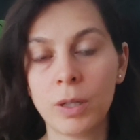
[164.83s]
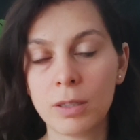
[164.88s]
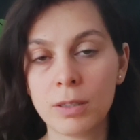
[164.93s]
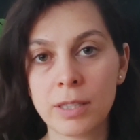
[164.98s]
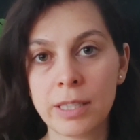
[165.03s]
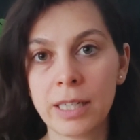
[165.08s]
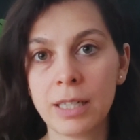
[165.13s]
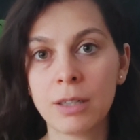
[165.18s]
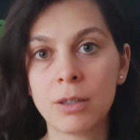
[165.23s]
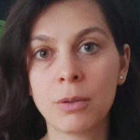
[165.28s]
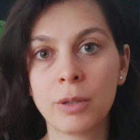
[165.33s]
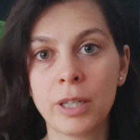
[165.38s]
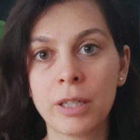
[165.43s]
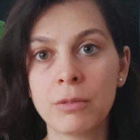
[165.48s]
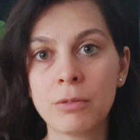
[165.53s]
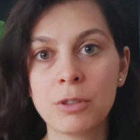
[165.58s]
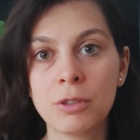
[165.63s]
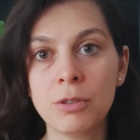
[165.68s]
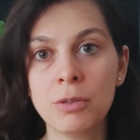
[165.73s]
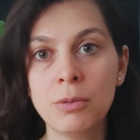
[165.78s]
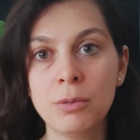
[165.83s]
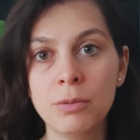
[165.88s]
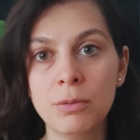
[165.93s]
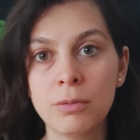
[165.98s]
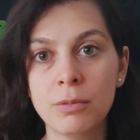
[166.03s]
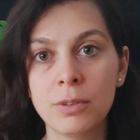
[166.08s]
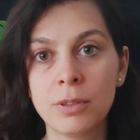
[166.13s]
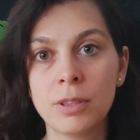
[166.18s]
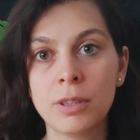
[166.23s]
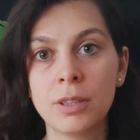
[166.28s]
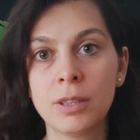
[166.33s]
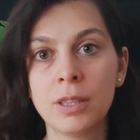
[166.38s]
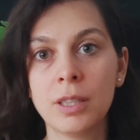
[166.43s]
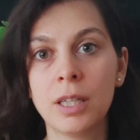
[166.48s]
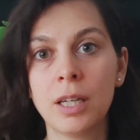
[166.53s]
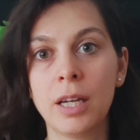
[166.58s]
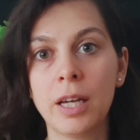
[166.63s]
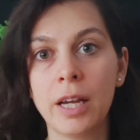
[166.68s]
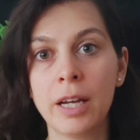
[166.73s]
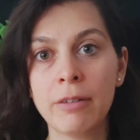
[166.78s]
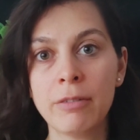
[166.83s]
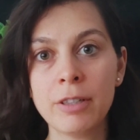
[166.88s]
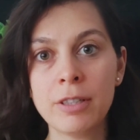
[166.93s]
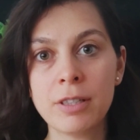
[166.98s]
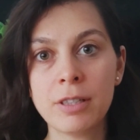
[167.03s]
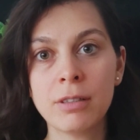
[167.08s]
What does that go down to? Every